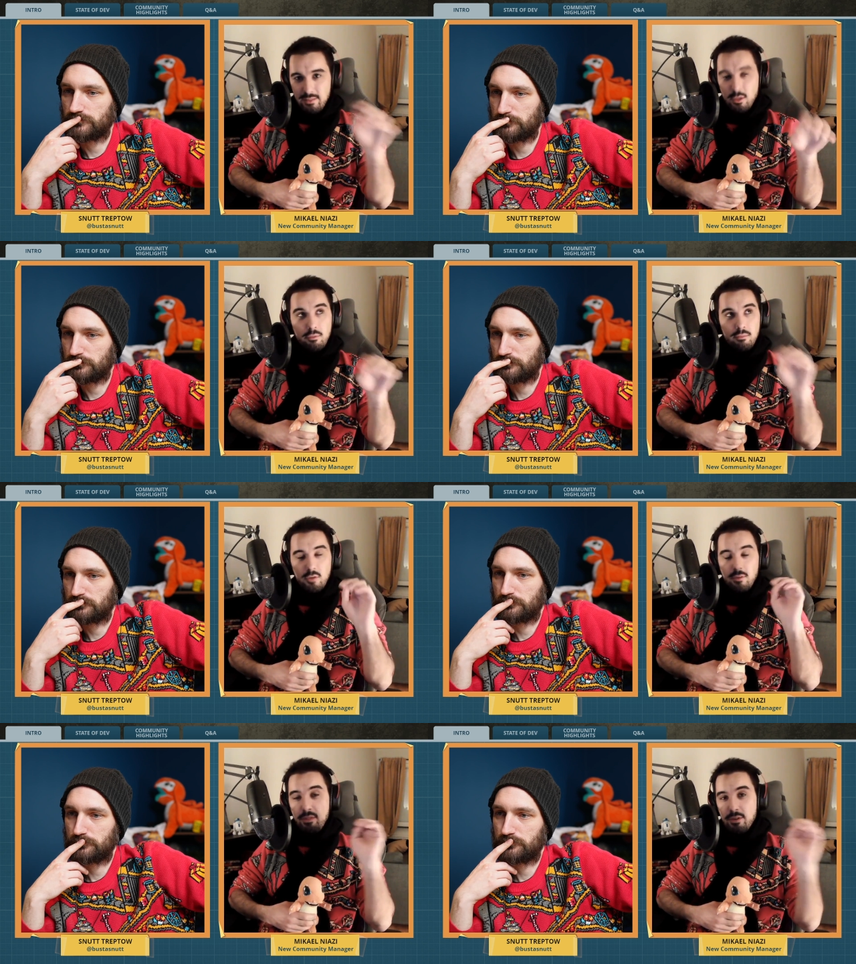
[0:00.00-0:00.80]
Speaker 1: at no
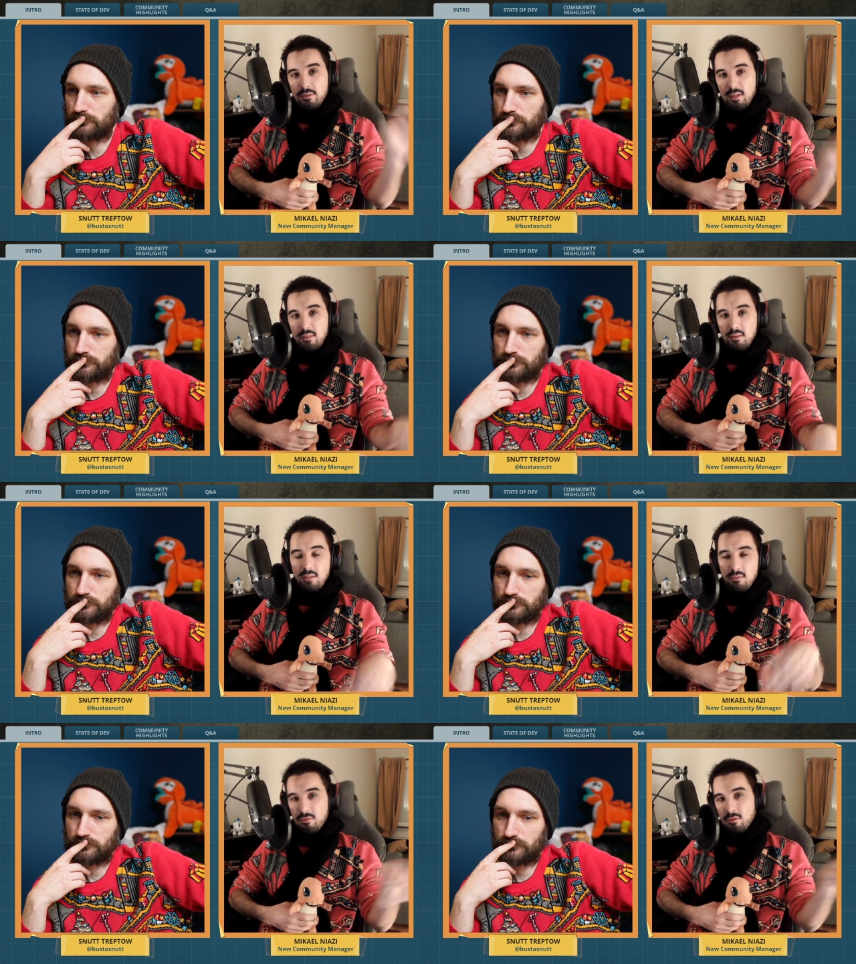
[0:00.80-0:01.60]
November 13th, the
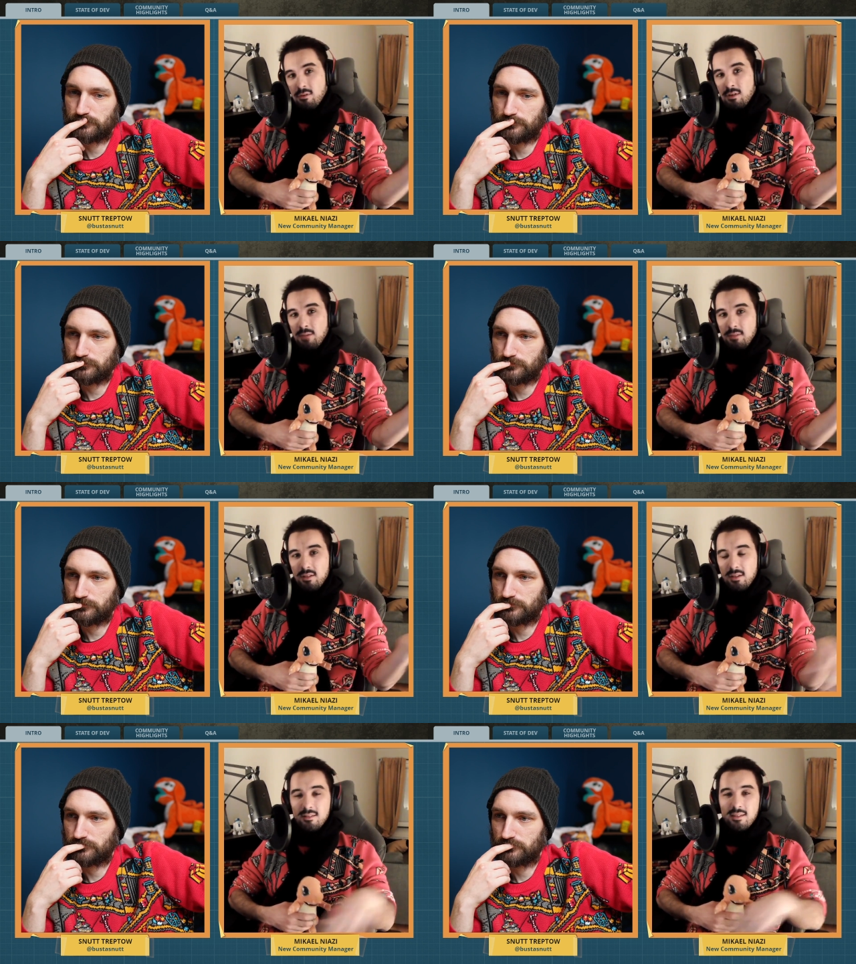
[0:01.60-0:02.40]
day before
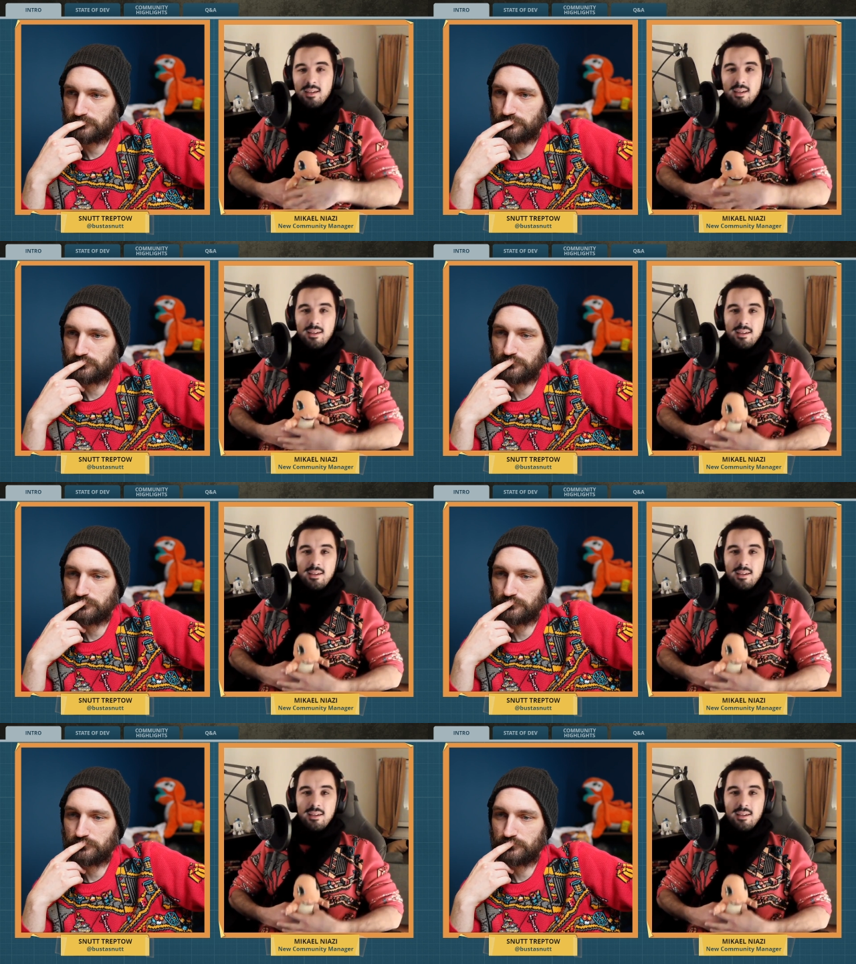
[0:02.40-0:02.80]
Update 8. Mm -hmm.